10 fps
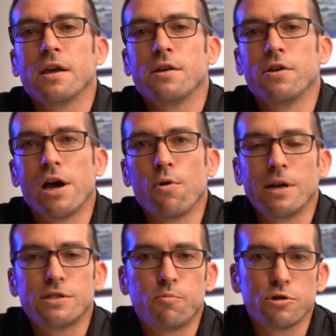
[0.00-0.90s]
you know where
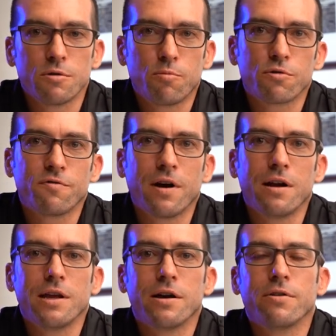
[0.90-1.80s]
to put your
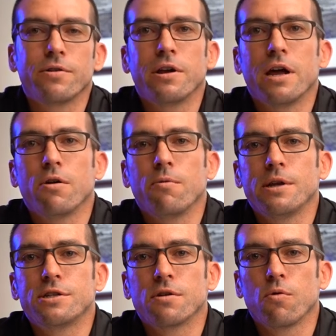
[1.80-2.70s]
portfolio, you know
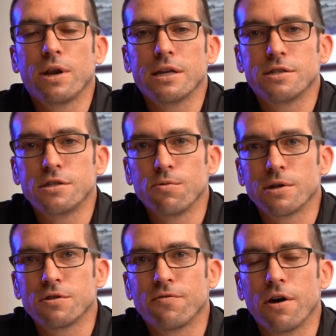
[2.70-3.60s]
which audiences you
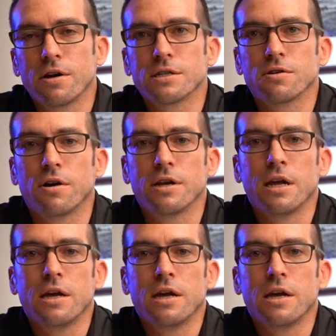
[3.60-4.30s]
want to focus on,